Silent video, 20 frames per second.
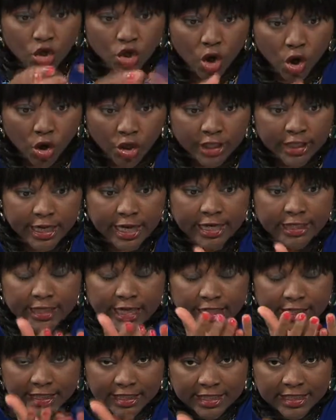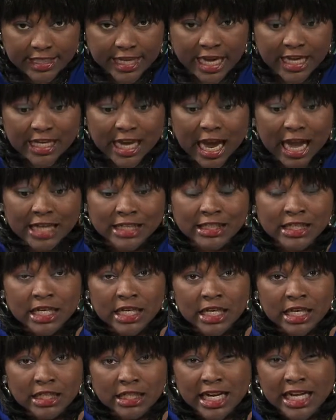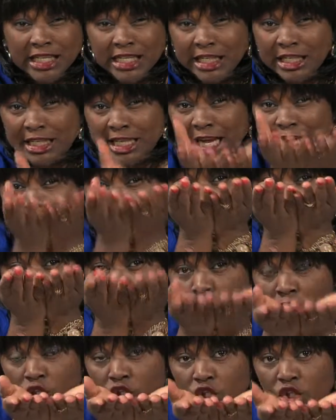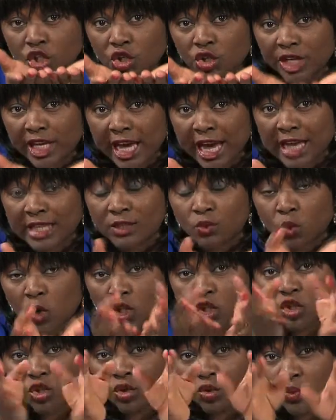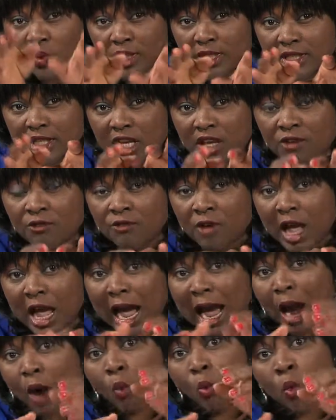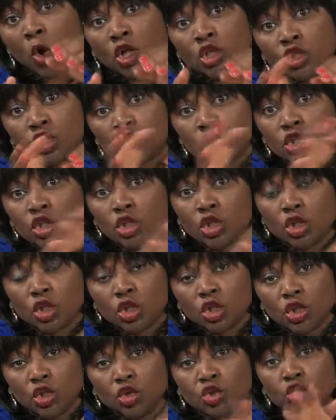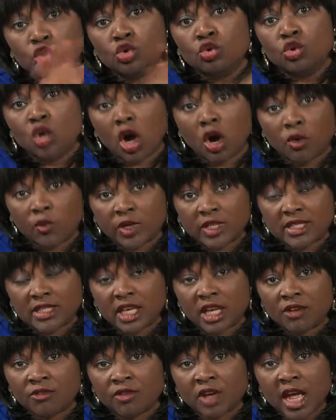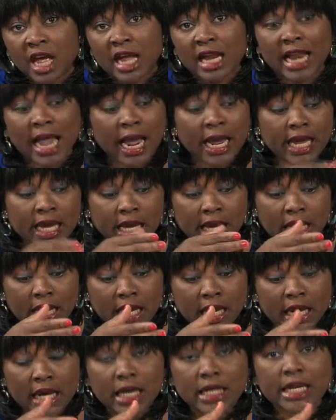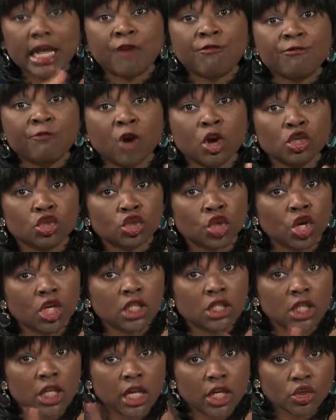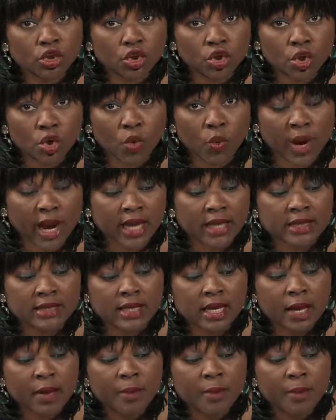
know, they, they dictate and they detect what you get, what you receive, and what you do not receive. Like they function in two ways